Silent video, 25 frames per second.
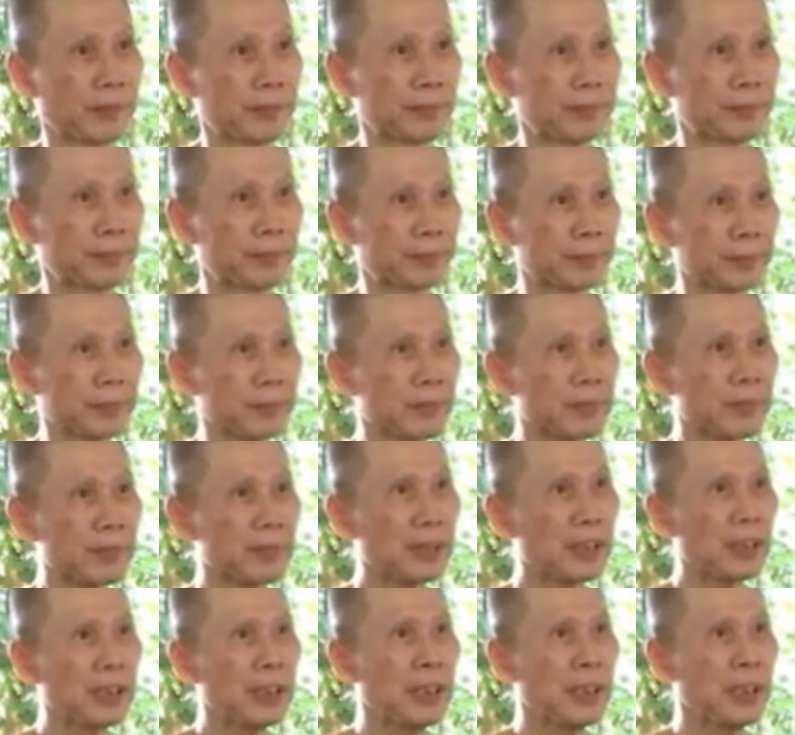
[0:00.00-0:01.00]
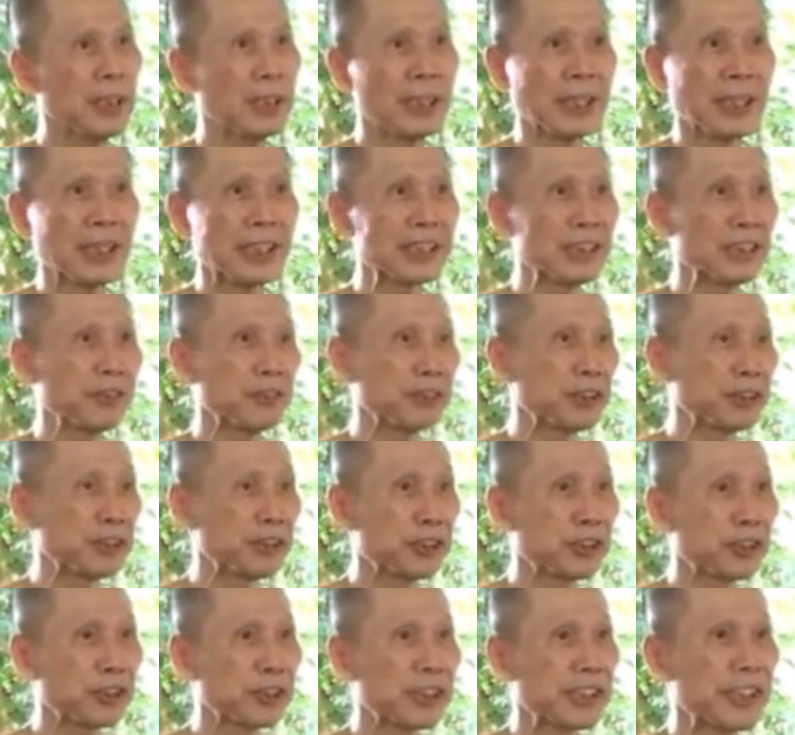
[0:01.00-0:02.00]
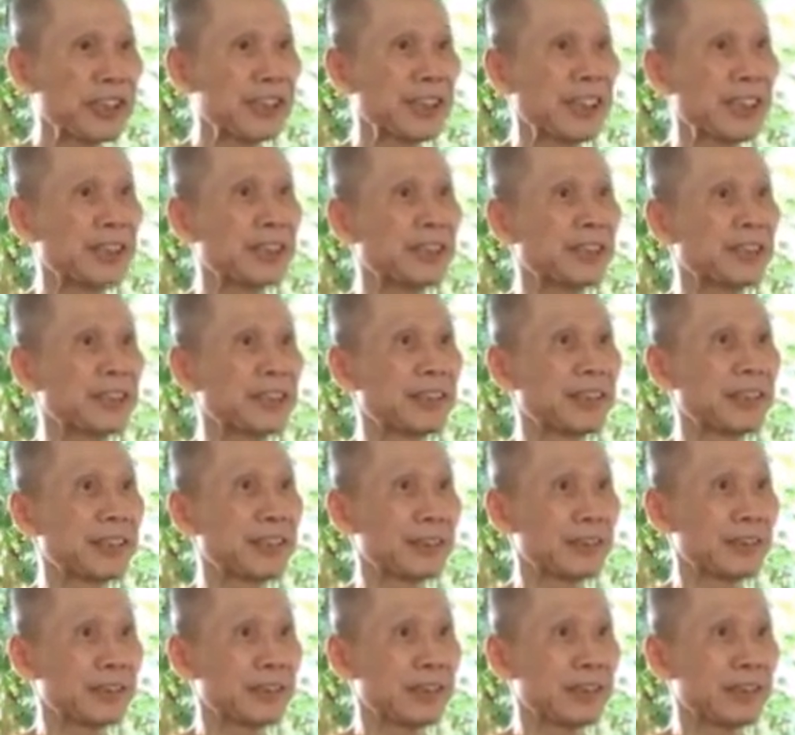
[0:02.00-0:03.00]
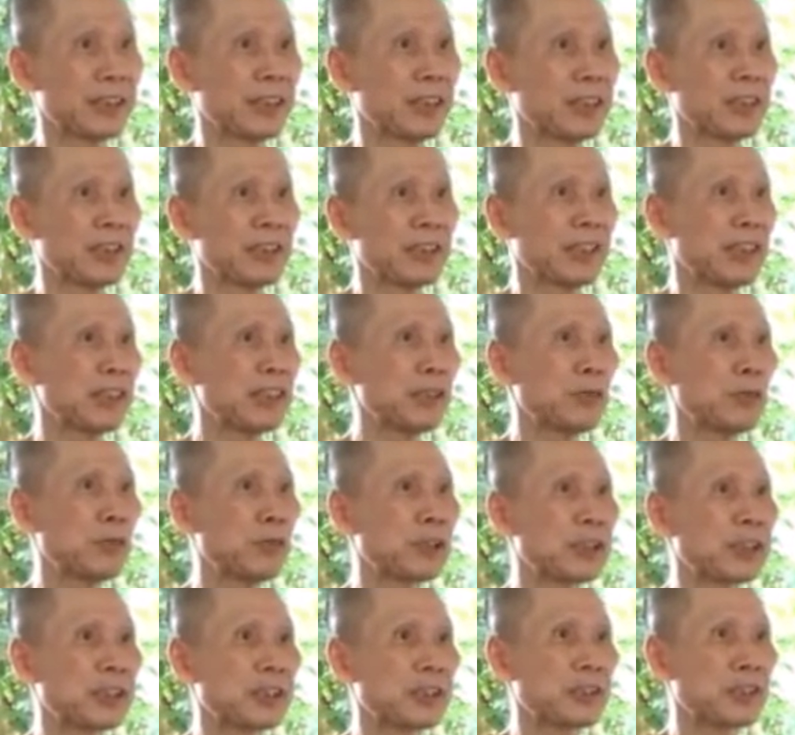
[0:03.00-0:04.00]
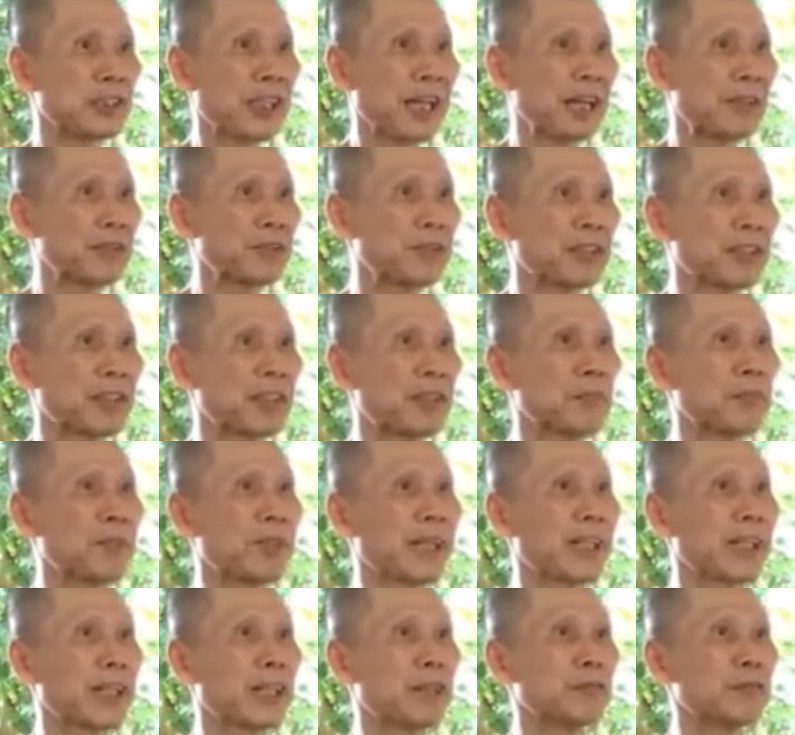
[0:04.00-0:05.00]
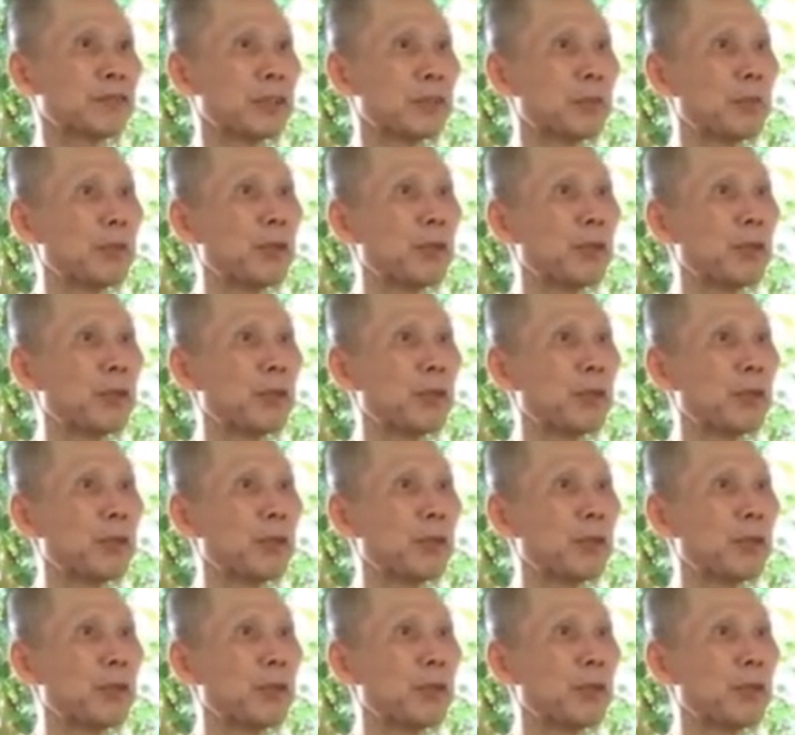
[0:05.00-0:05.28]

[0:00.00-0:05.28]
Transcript: And if you don't need anything, then you won't have to come back and reborn again. See?